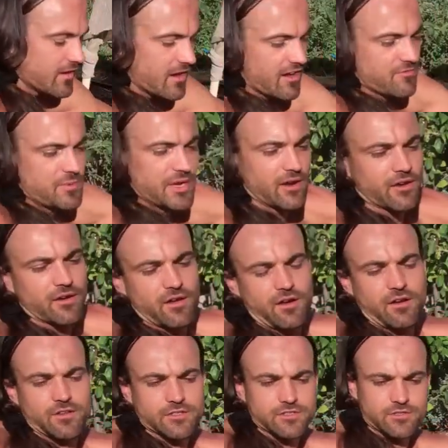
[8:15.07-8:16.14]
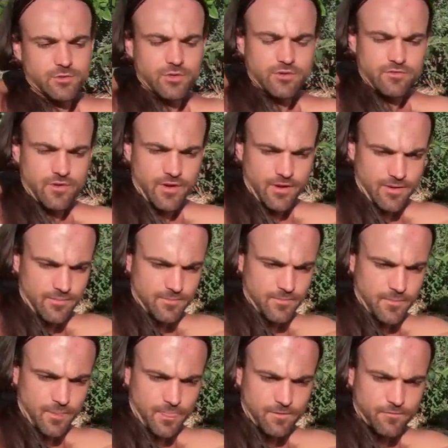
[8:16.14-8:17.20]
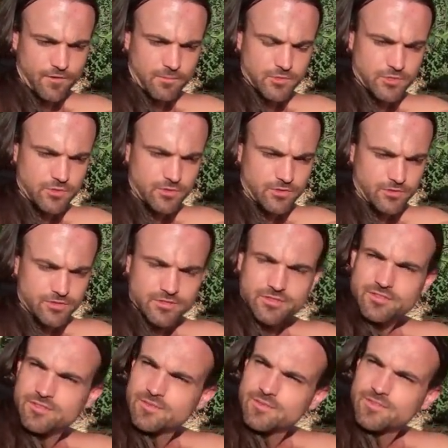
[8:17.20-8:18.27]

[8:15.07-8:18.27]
I've been on all sort of uh, pharmaceuticals